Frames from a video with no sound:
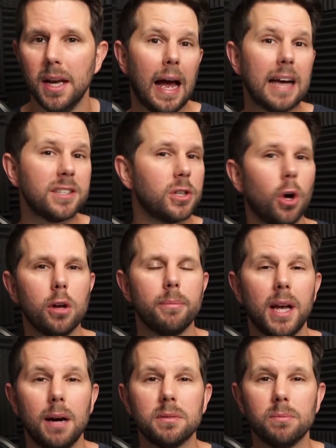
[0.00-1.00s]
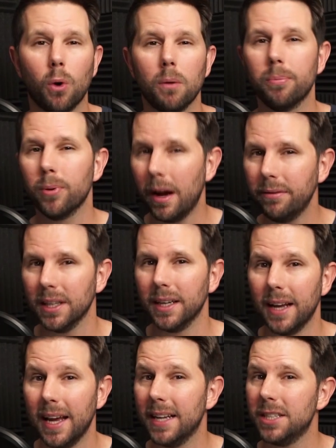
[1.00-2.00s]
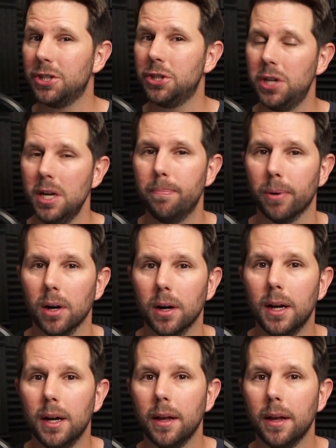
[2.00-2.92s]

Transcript: As solar becomes more prevalent and cheaper,